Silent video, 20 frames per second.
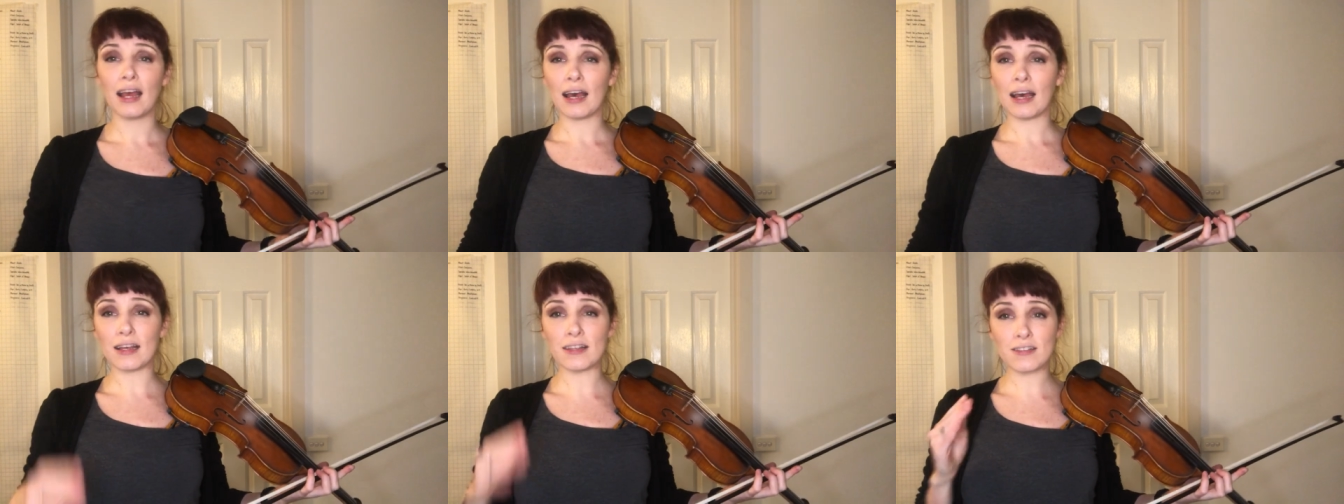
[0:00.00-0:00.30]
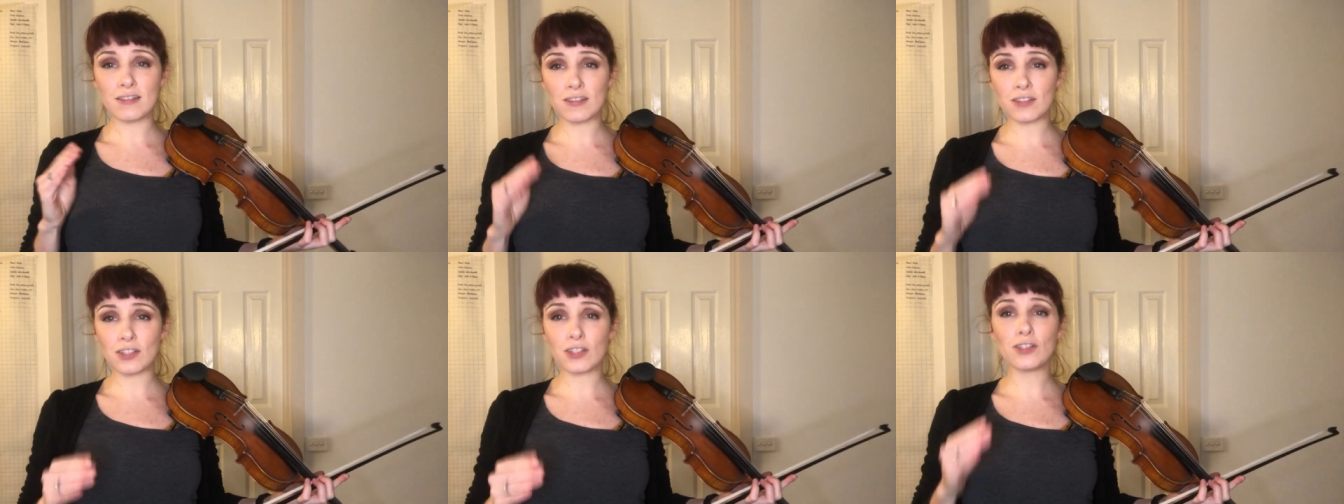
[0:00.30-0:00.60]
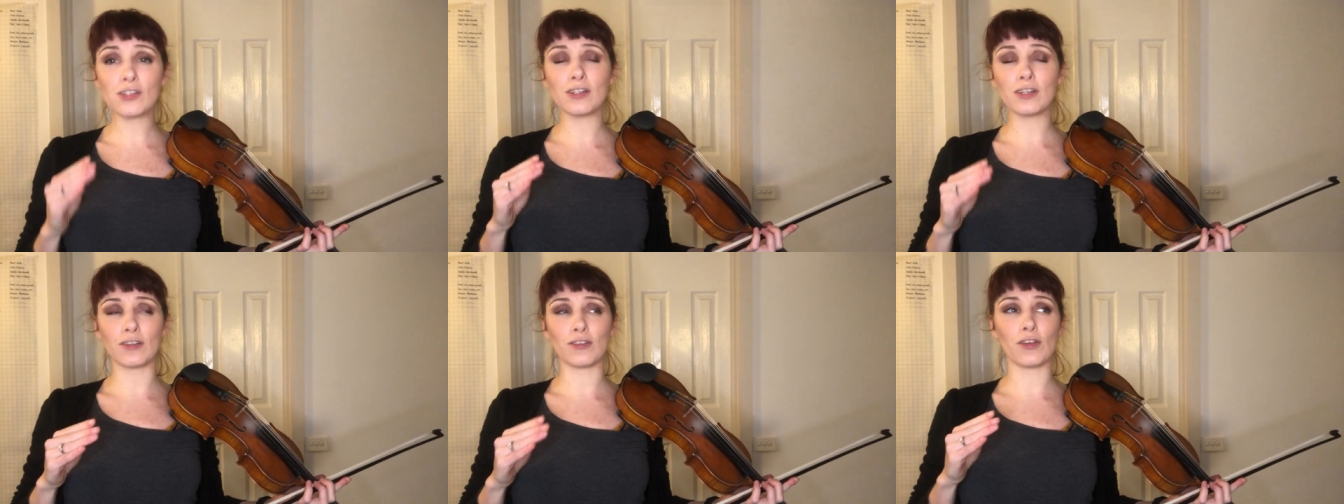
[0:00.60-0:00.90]
As
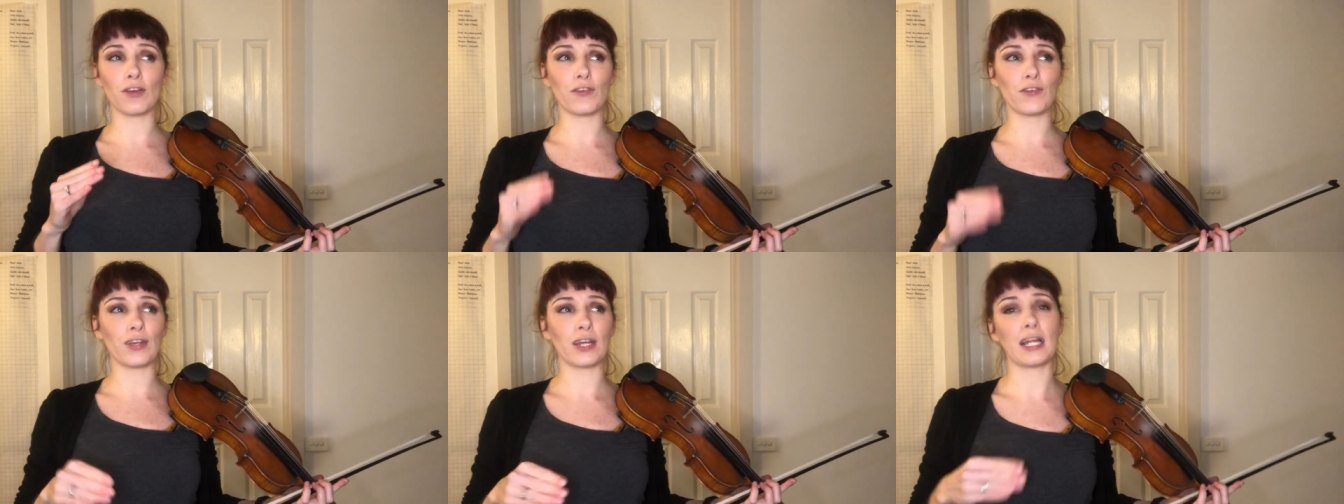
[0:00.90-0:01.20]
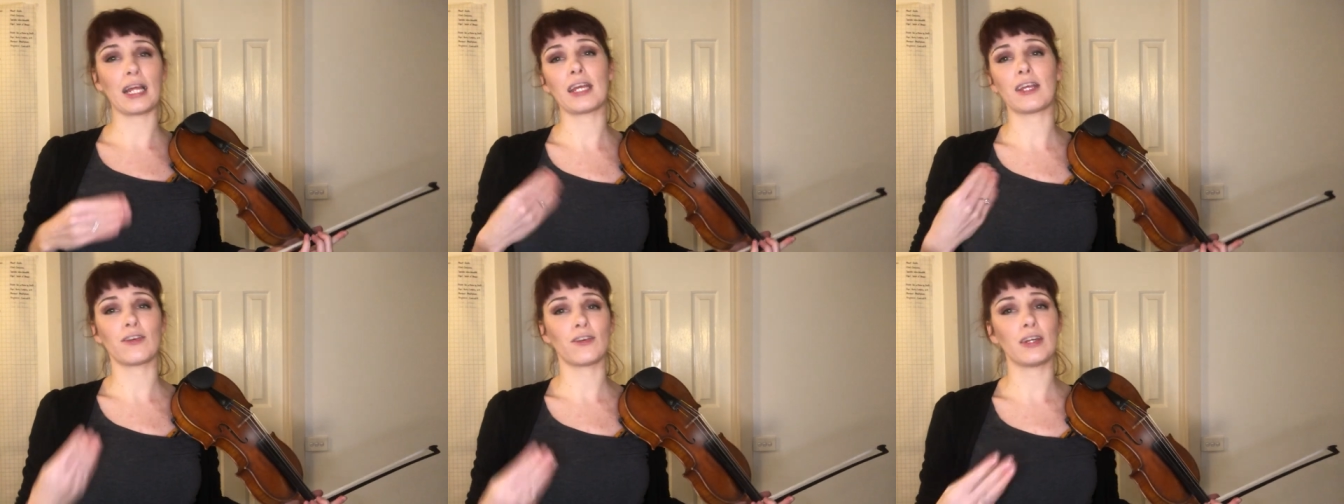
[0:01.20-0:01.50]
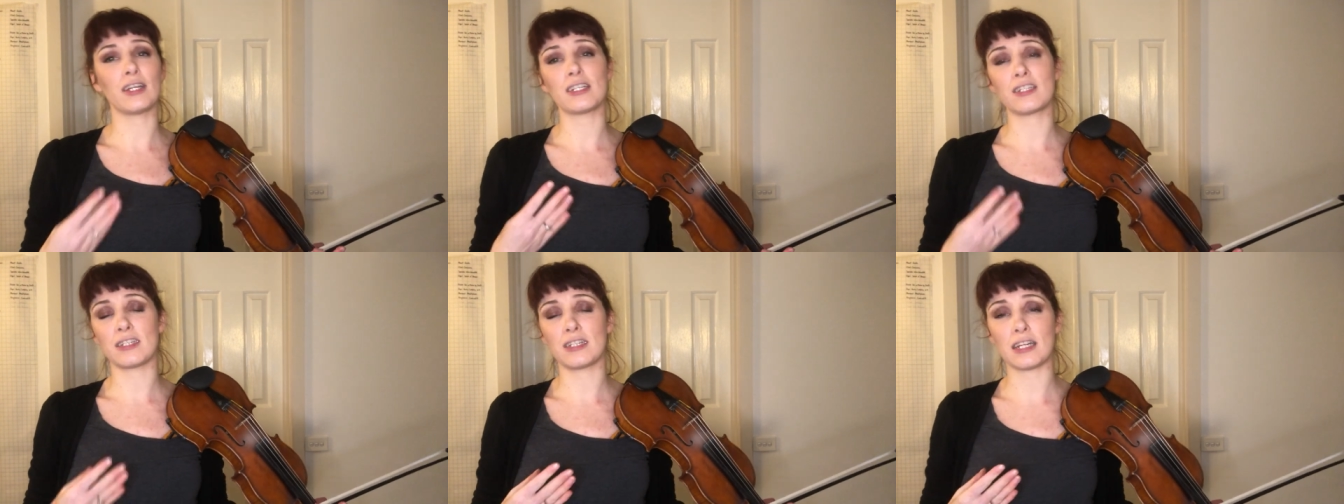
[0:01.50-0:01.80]
soon as you feel like your
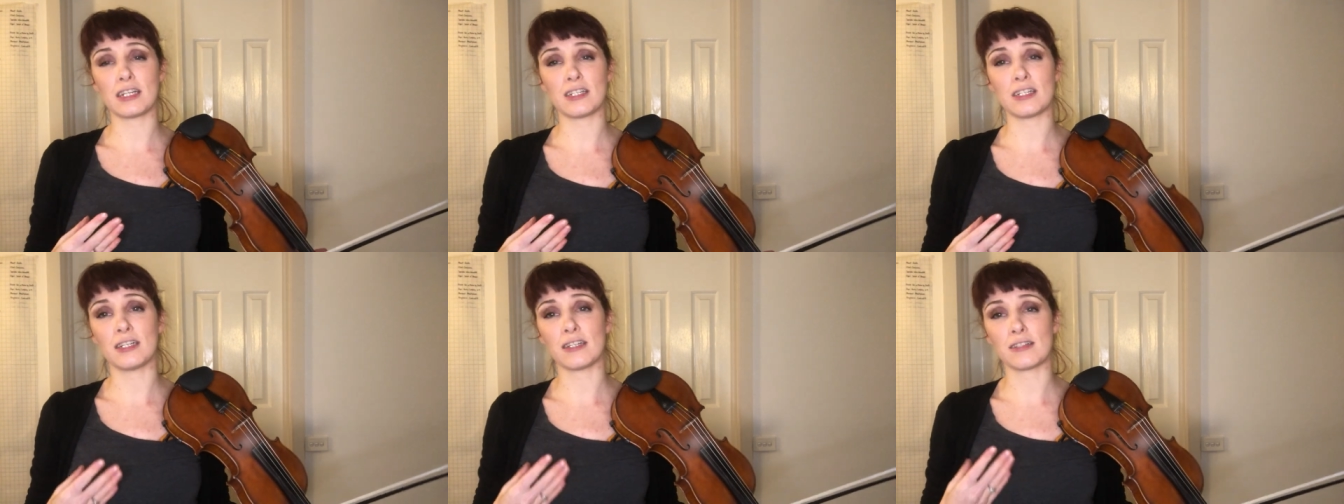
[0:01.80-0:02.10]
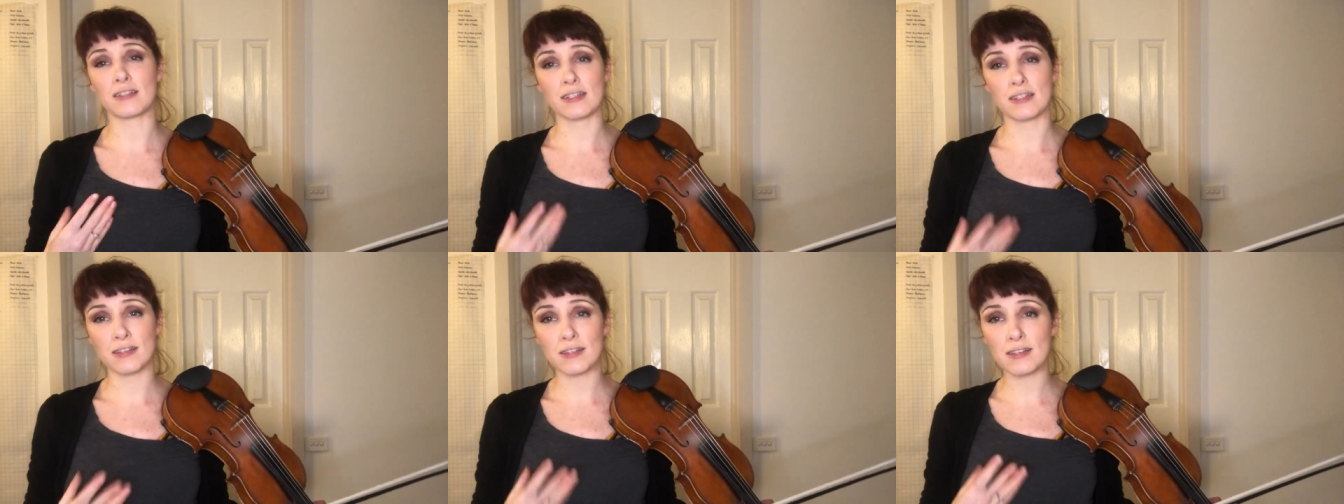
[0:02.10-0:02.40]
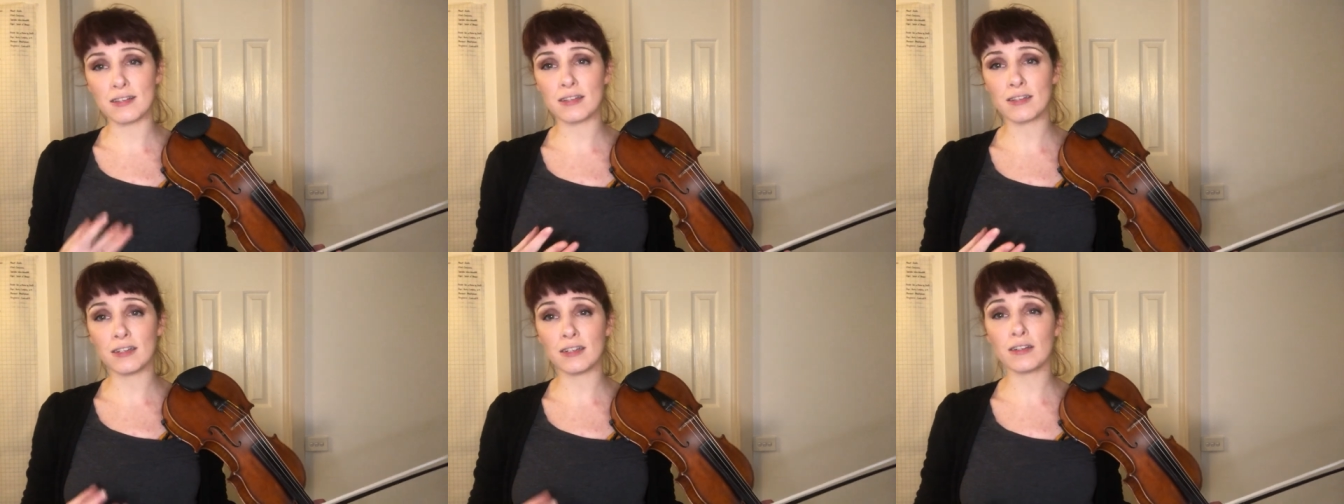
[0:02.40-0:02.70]
intonation is
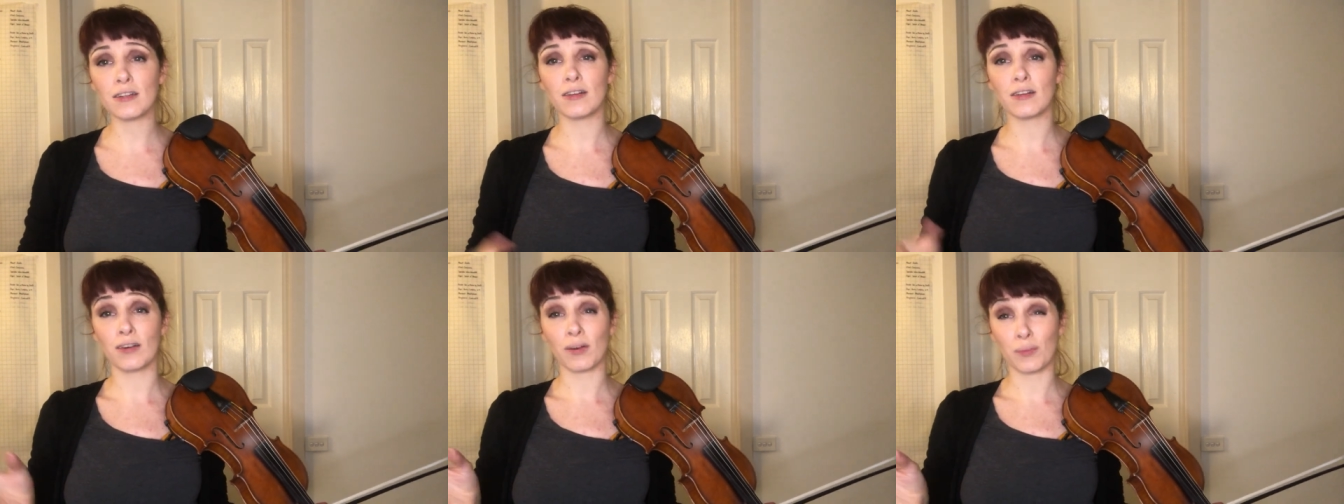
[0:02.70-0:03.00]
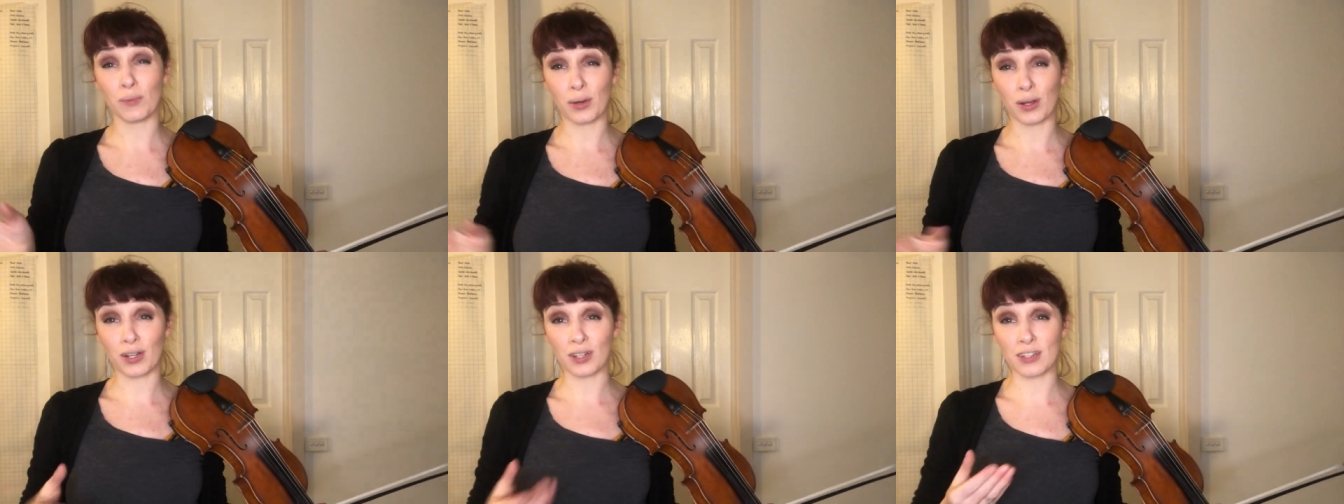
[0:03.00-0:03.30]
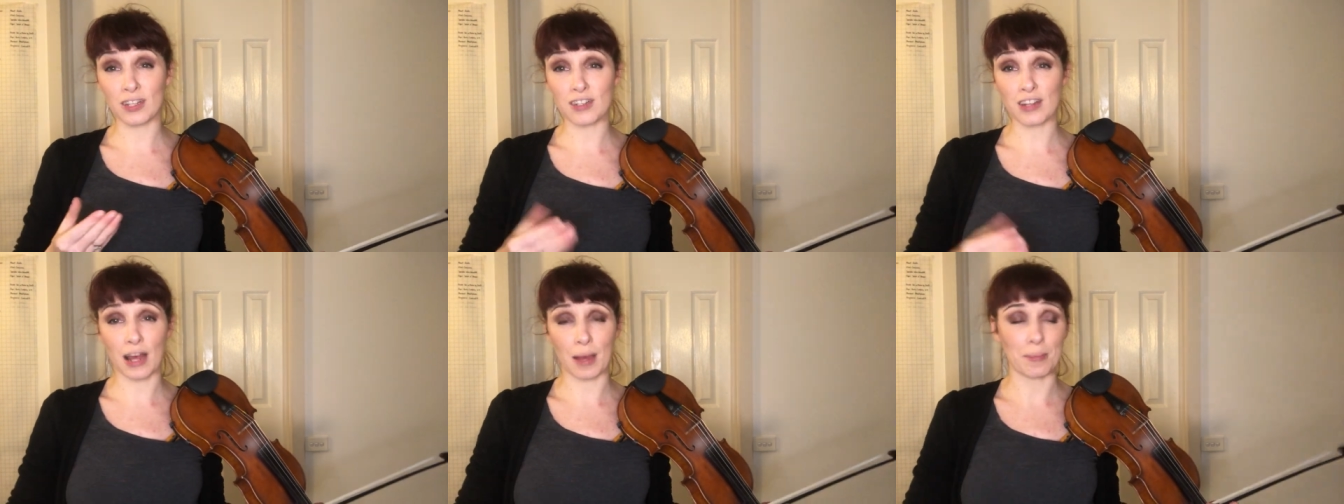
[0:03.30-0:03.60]
consistent, work on
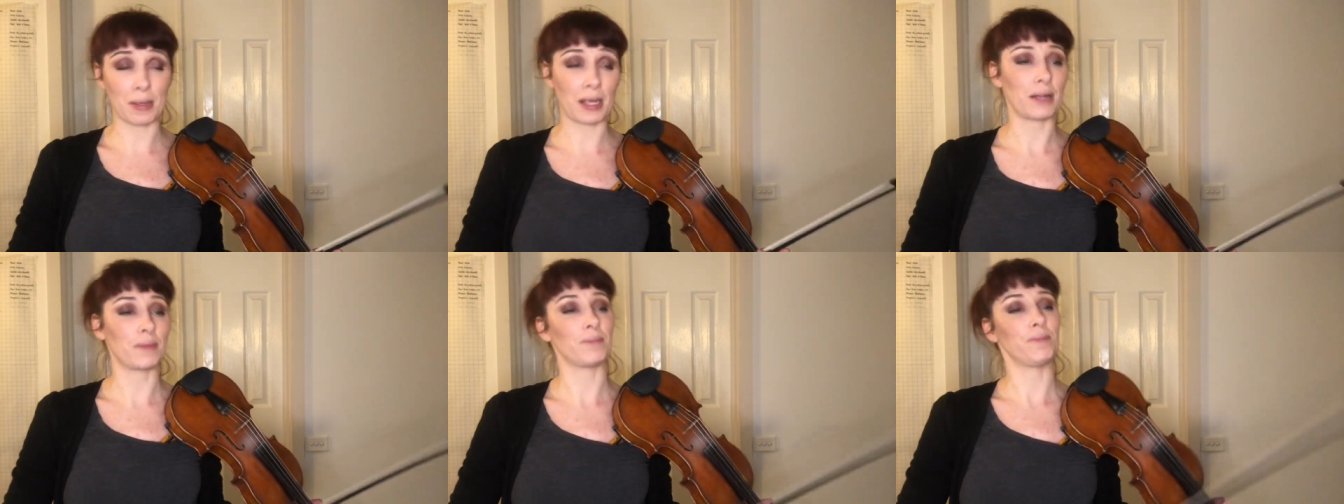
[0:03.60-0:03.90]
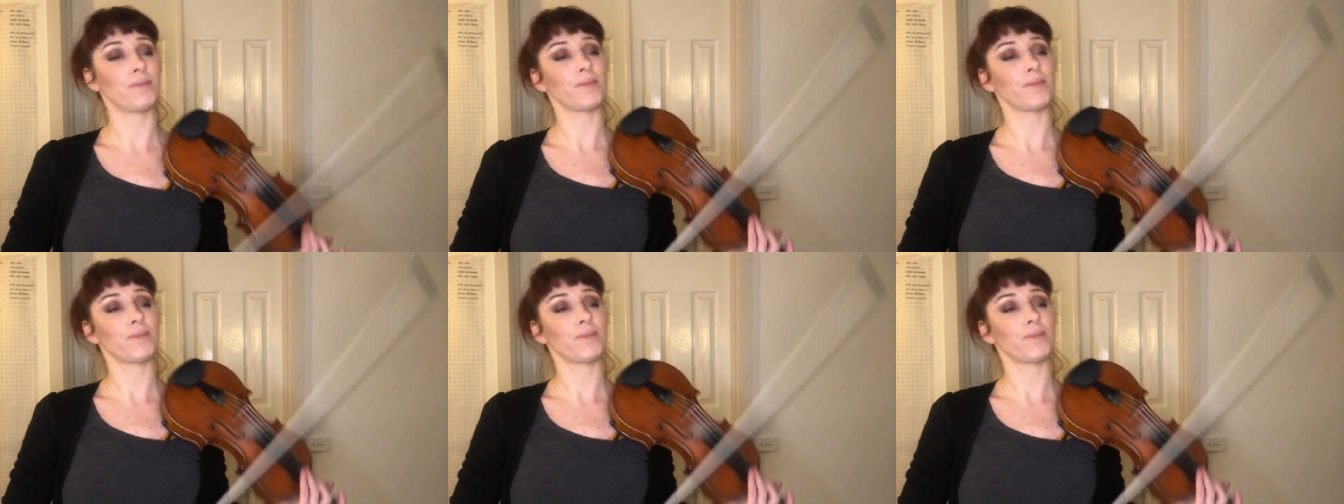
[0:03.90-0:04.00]
the timing.